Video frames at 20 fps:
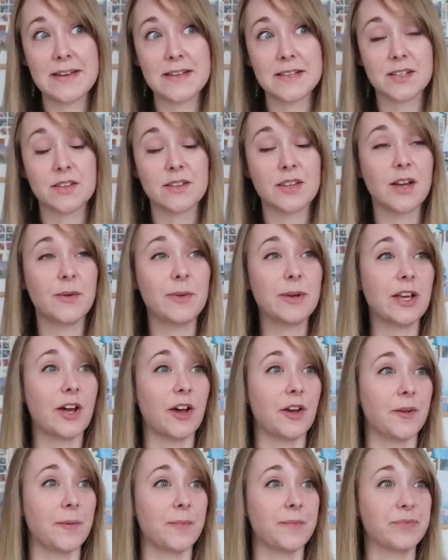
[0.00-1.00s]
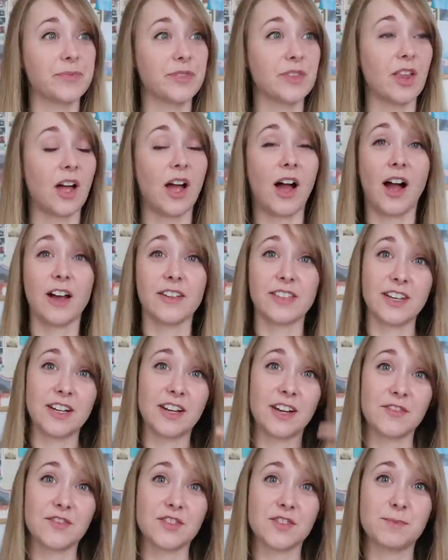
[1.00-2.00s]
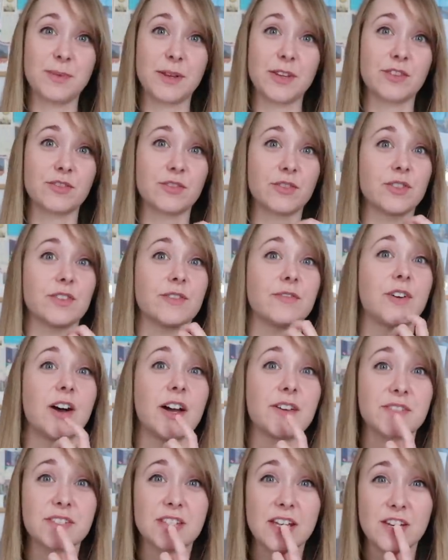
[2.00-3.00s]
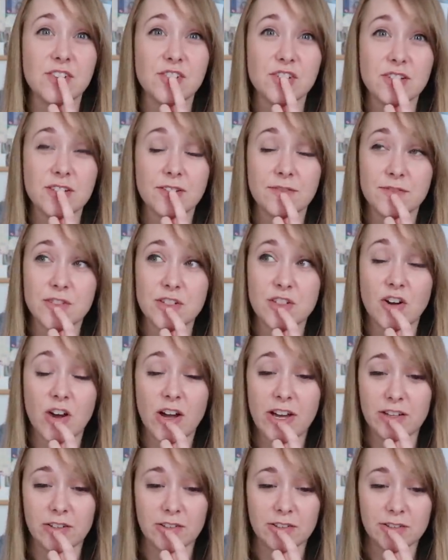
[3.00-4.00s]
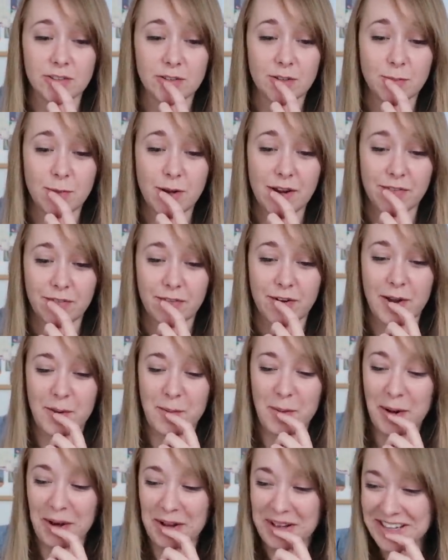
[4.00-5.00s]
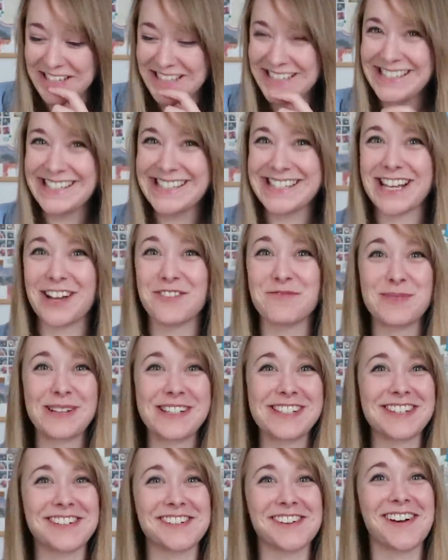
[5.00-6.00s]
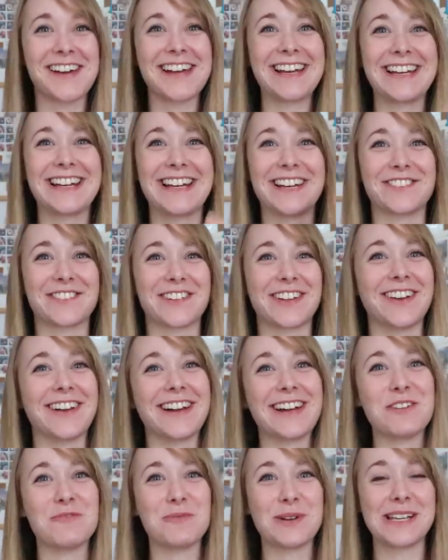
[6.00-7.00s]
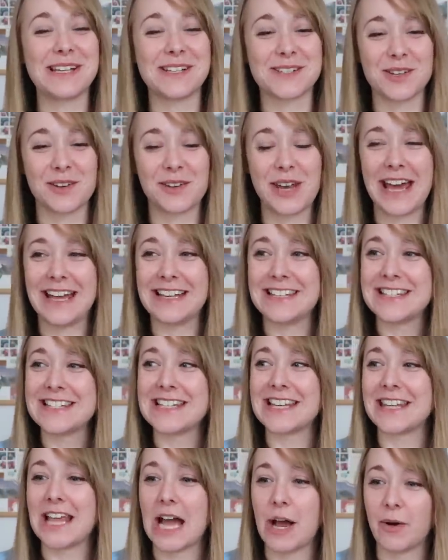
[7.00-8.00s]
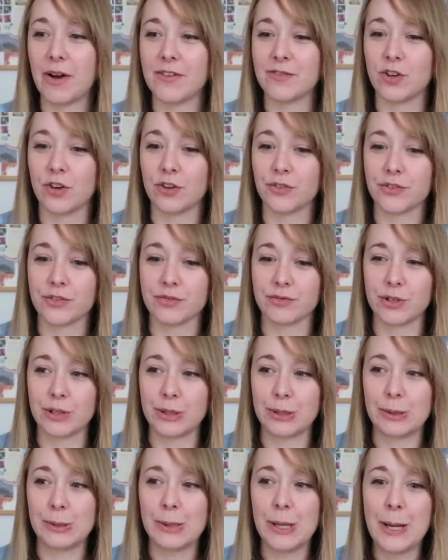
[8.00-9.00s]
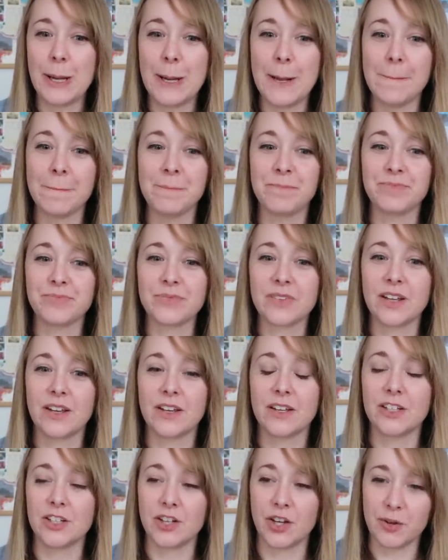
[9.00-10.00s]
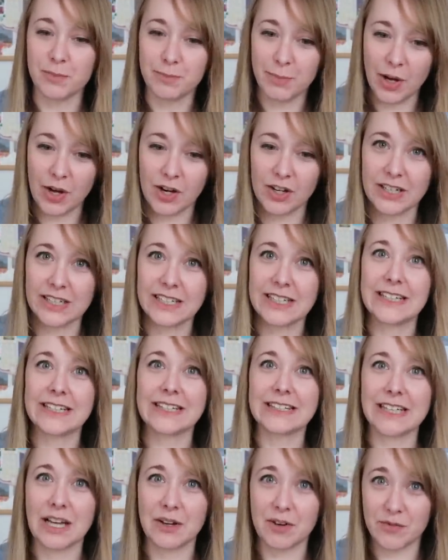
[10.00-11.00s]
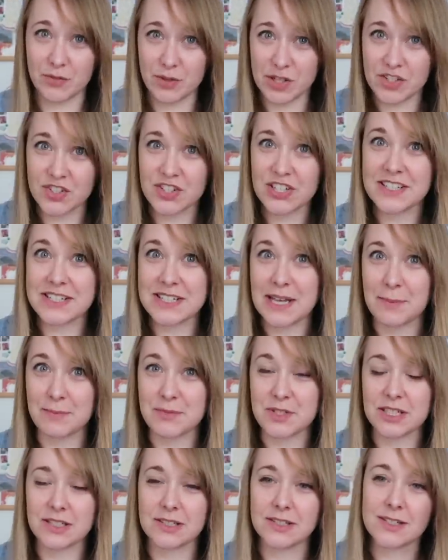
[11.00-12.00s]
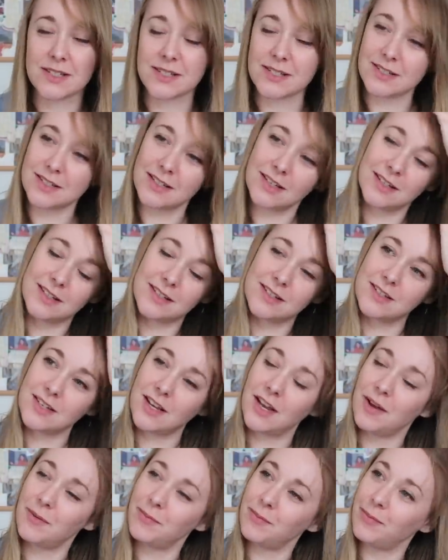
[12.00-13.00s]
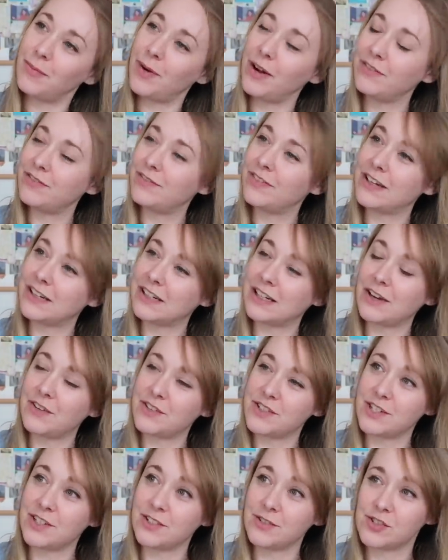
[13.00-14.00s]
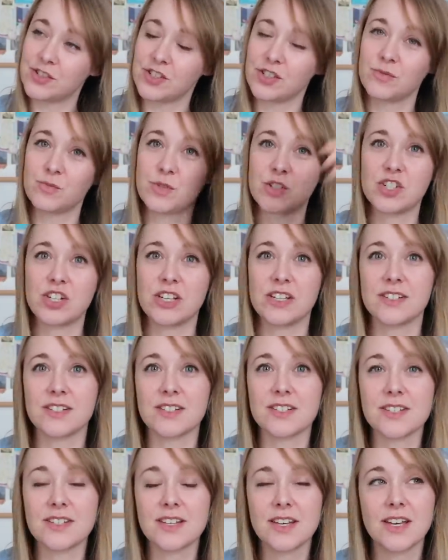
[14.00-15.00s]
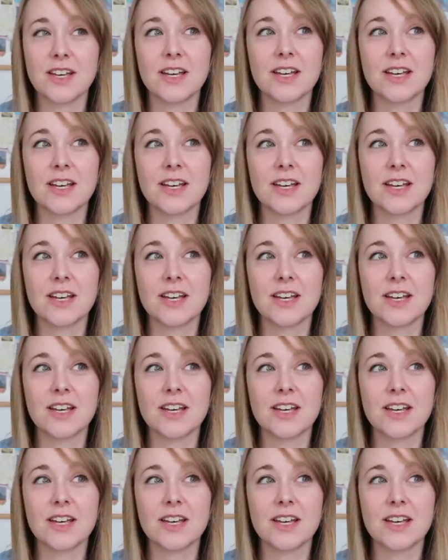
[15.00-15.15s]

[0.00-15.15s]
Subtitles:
So there we go. I think I've just been through the five stages of denial or whatever it was. I've been denying it for like weeks on end and now I've gone through, you know, bargaining and now I've reached acceptance and I've figured out a solution, which is